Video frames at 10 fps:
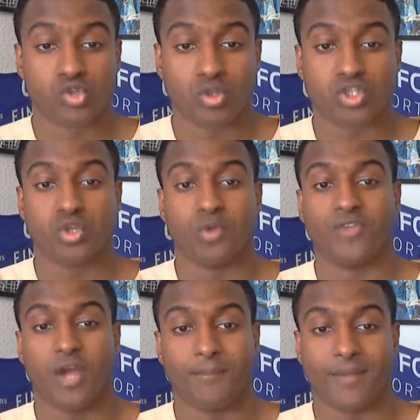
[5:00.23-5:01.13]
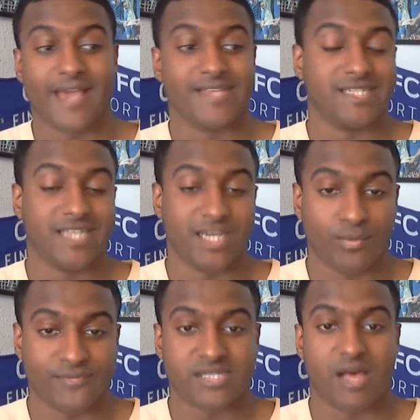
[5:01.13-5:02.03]
what to do with young players. He did it
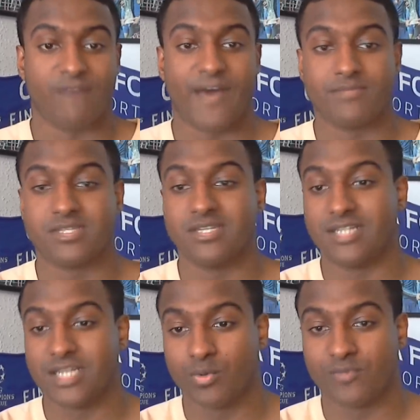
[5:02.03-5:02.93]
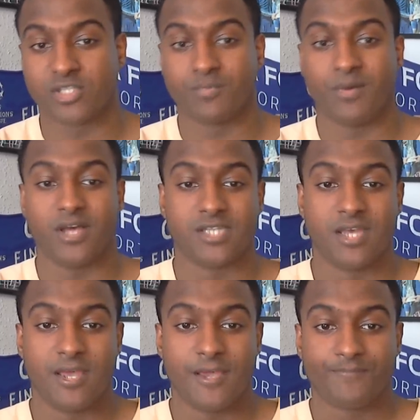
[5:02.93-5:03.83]
with Southampton. He did it with Spurs.
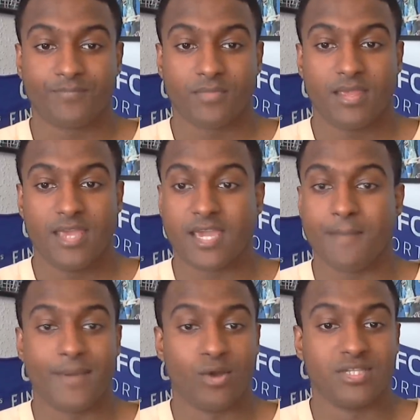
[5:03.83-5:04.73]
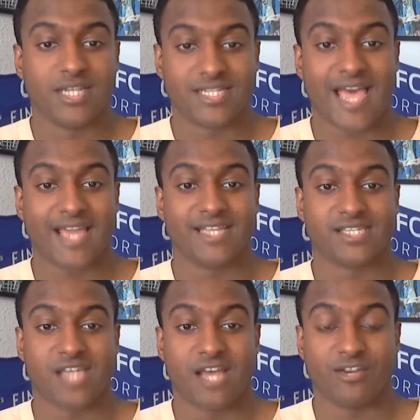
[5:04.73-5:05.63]
He can build an attacking
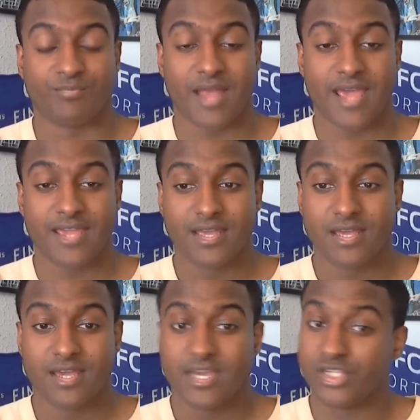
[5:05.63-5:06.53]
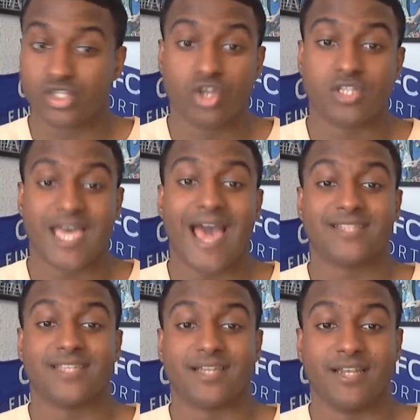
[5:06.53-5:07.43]
side of play. He's good
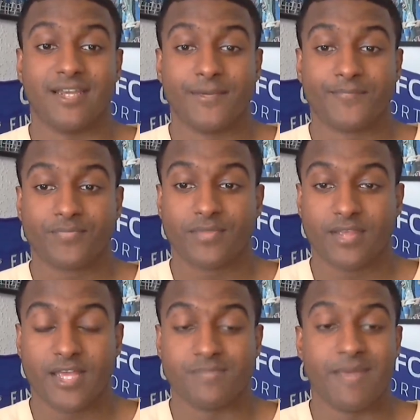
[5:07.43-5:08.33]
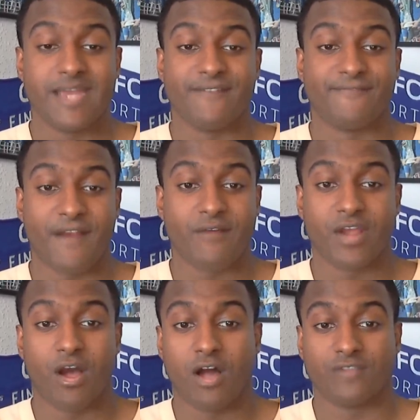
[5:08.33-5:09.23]
tactically. Has made it very
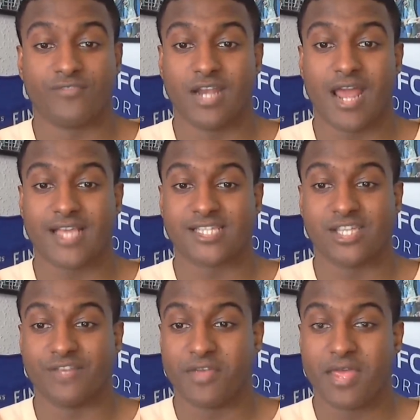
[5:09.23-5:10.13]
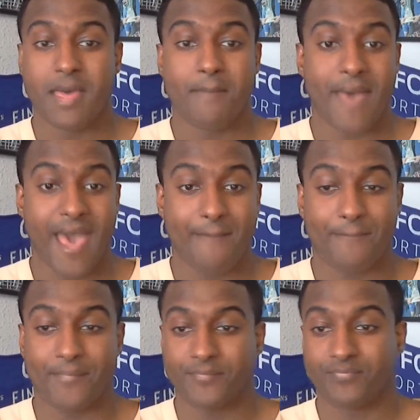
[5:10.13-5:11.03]
hard for the likes of
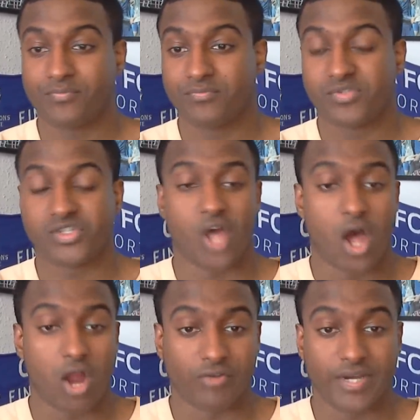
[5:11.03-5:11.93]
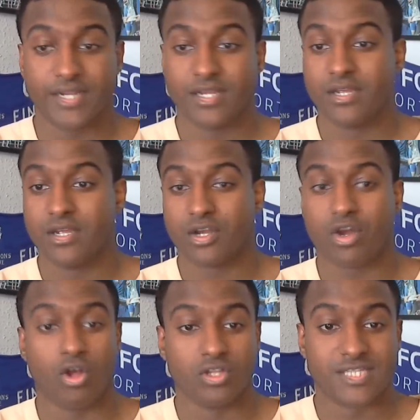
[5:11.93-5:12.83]
Pep, Sarri,
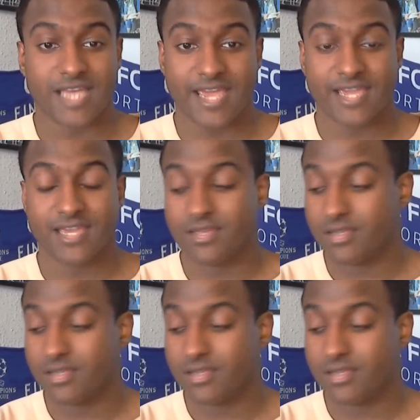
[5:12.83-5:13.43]
Conte,